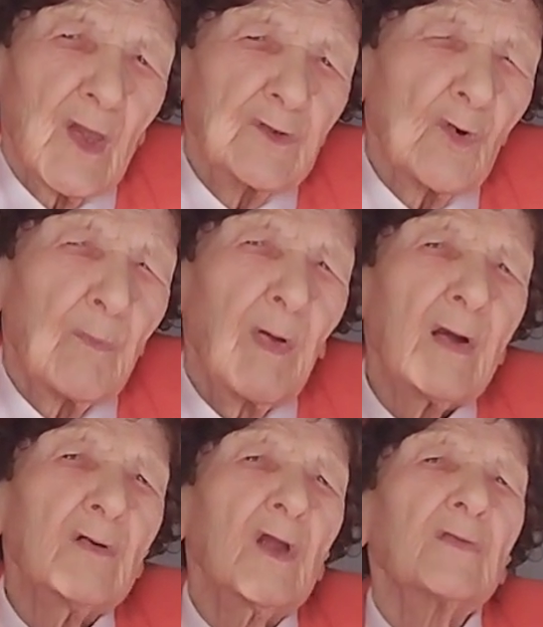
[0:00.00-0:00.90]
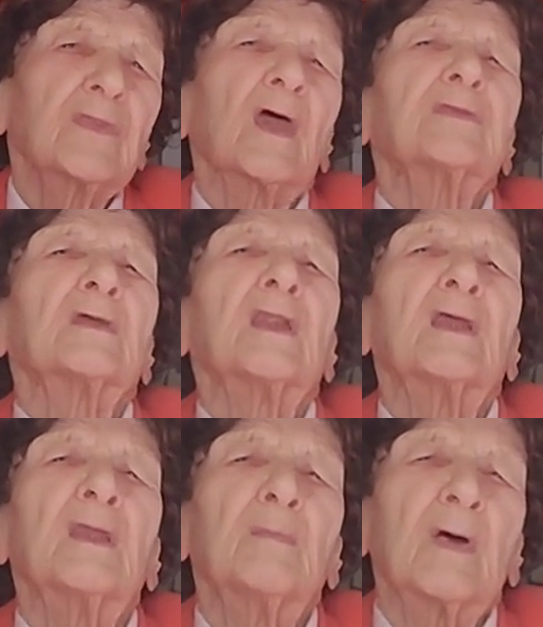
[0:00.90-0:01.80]
You're better at that than
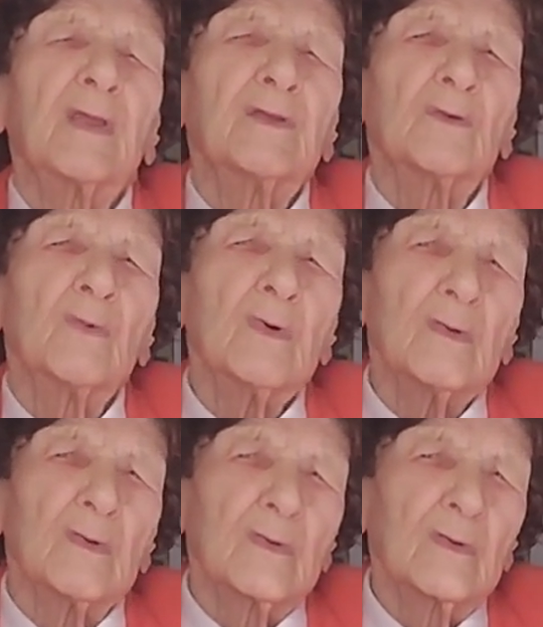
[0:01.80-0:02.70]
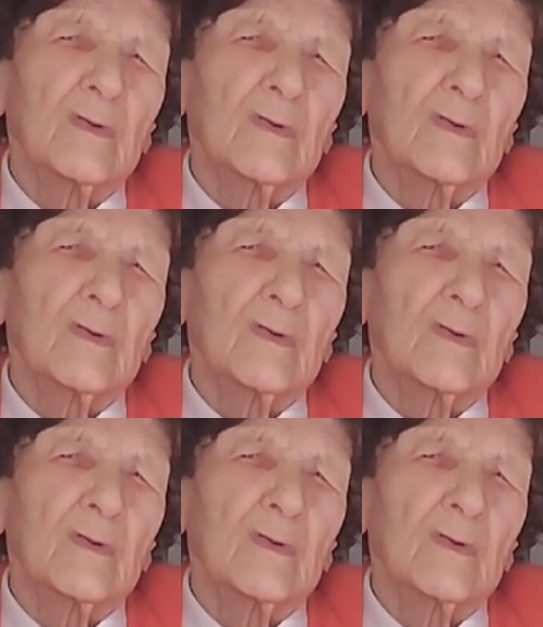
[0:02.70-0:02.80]
anybody in the world.